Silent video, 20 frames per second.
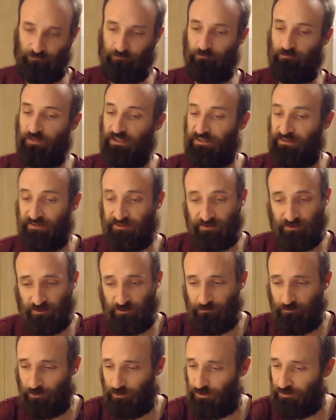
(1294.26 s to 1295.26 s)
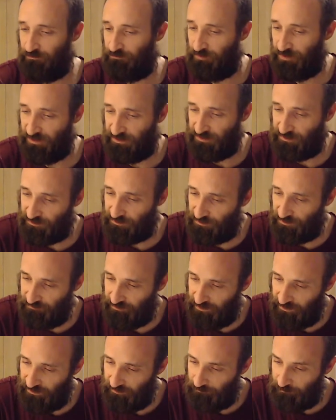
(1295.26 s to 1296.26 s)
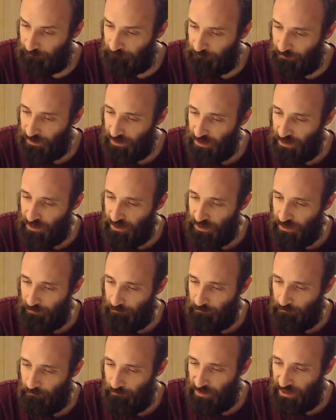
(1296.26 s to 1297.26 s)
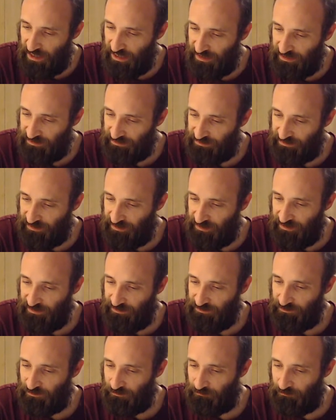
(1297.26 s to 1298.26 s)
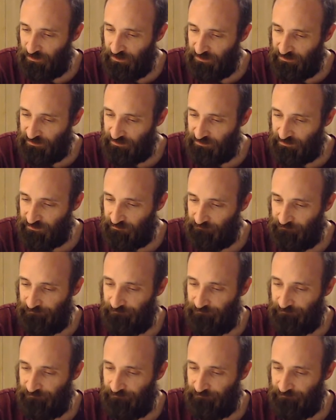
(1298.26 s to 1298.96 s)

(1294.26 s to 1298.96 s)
Pieces are important. Pieces are valuable. Maintain your pieces.